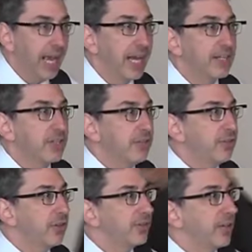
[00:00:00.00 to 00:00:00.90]
And it
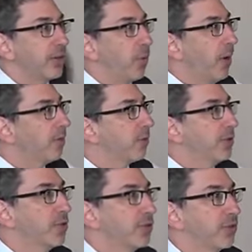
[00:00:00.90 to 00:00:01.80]
just turns out that one of
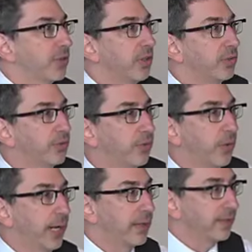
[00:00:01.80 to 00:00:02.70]
Richard's close
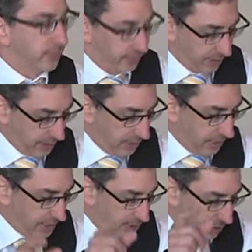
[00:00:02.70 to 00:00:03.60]
friends
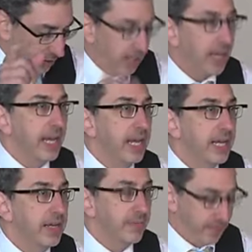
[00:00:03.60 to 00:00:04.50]
is
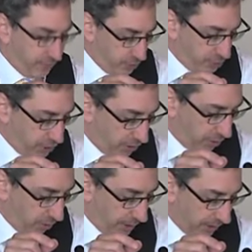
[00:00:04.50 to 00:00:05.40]
a first-year
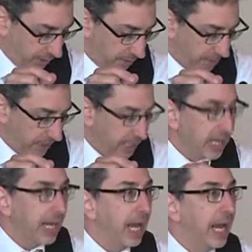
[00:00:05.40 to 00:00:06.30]
lawyer,
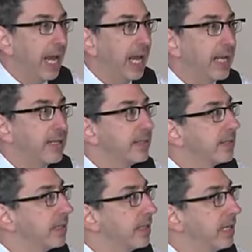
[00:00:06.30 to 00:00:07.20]
and
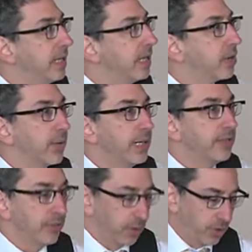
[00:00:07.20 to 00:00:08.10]
he
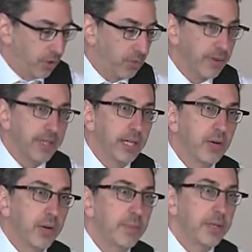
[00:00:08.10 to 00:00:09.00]
agrees to look over the
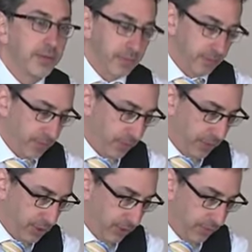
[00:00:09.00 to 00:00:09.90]
agreement for
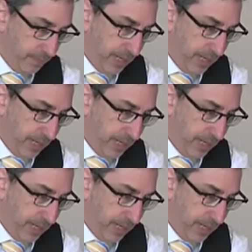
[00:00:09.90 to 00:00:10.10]
Richard